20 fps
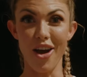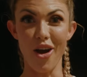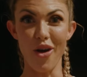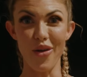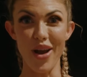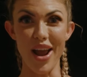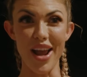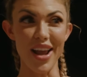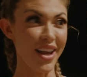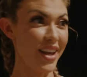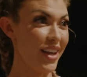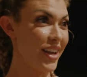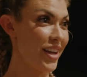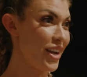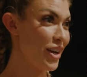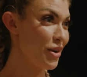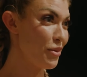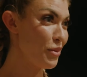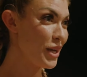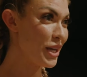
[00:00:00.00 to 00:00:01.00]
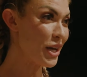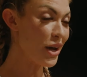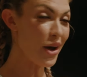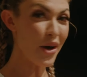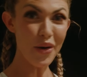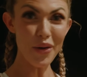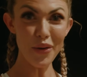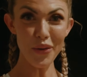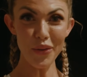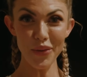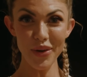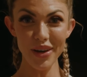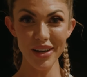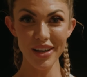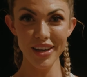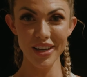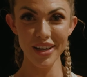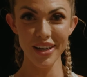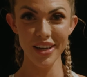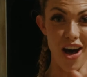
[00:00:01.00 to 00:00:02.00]
All right, here we go.
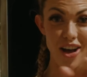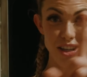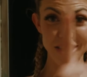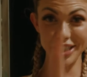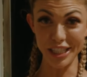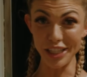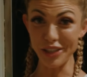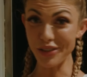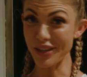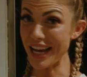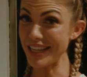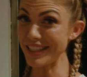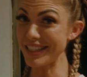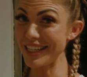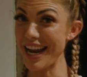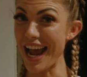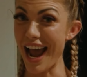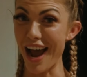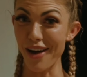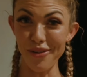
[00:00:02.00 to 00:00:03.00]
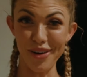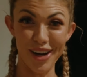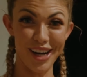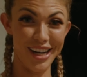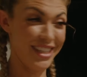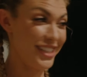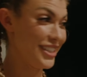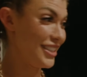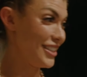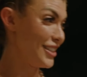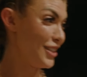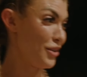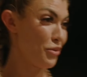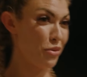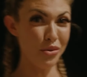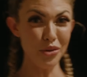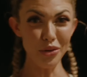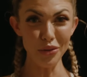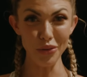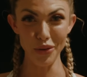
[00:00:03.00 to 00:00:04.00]
I'll see you guys in an hour.
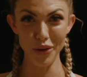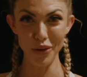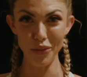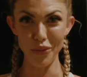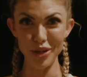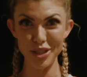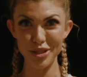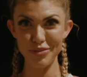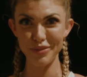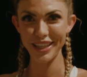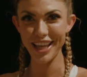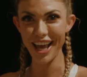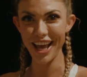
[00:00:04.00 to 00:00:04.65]
Whew, wish me